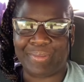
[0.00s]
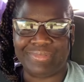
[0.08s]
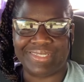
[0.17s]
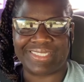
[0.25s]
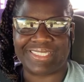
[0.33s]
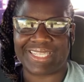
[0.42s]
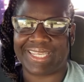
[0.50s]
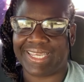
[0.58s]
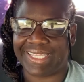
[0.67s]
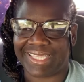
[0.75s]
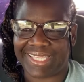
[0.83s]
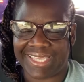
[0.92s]
just say
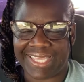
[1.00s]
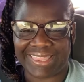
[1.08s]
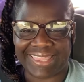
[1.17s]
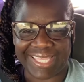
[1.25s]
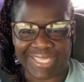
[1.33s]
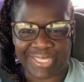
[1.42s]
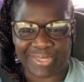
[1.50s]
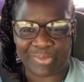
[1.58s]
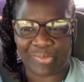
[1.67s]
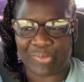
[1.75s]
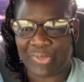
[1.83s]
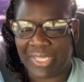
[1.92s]
again, thank you.
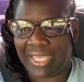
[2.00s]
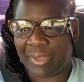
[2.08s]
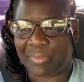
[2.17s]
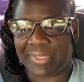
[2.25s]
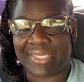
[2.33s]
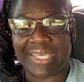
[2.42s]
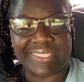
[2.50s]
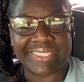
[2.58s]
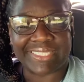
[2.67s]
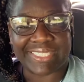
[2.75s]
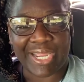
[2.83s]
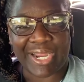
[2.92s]
Because
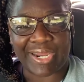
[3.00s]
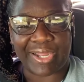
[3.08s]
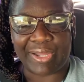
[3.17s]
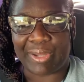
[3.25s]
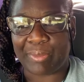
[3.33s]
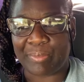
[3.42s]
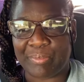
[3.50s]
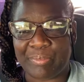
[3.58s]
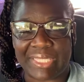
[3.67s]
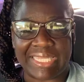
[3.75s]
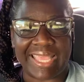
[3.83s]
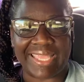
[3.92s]
it's our
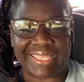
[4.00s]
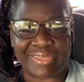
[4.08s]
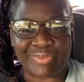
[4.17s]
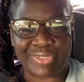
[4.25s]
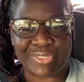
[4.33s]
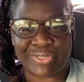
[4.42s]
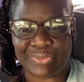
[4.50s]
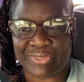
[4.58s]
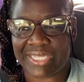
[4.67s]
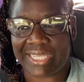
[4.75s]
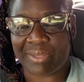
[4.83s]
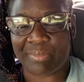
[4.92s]
BELAC Giving
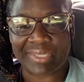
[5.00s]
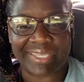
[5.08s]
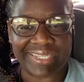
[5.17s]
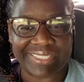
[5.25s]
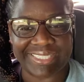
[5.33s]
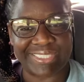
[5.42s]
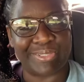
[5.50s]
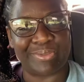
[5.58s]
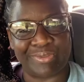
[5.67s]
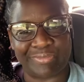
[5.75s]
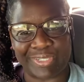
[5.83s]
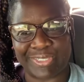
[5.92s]
Tuesday, and because it's
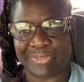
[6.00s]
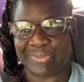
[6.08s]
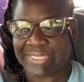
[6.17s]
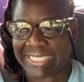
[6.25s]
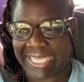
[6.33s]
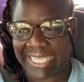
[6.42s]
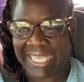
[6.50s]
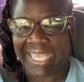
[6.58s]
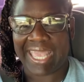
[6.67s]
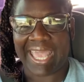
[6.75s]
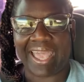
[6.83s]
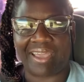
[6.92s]
Terrific Tuesday,
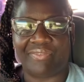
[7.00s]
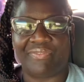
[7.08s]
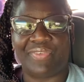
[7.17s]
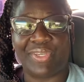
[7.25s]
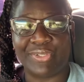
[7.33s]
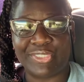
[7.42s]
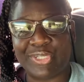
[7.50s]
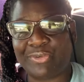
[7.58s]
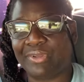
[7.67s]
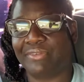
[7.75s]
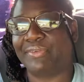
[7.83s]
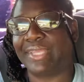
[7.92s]
I feel
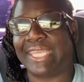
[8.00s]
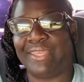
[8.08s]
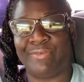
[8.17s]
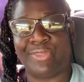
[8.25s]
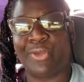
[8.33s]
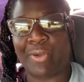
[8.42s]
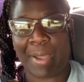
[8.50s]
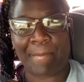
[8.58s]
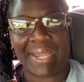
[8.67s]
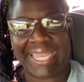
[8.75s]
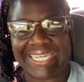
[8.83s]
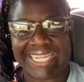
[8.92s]
terrific, even though I
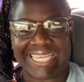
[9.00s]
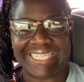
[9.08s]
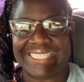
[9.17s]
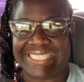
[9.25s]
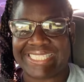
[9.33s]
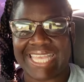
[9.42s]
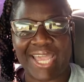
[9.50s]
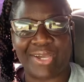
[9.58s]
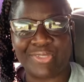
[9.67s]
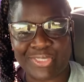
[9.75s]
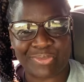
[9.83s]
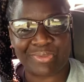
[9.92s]
might not
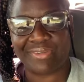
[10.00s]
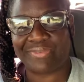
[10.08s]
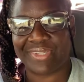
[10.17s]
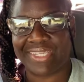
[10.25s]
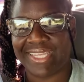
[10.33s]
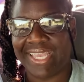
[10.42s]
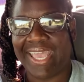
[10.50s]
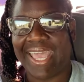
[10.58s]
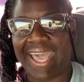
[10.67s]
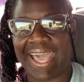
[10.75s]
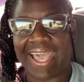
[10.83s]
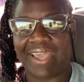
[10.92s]
sound terrific.
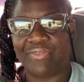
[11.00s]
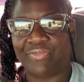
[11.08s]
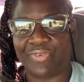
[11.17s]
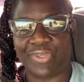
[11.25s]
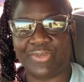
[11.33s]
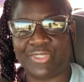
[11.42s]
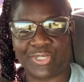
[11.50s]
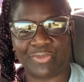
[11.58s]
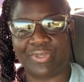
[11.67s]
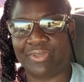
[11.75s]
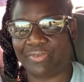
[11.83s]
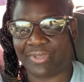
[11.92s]
I feel
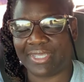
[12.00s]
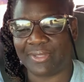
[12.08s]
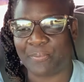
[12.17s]
terrific.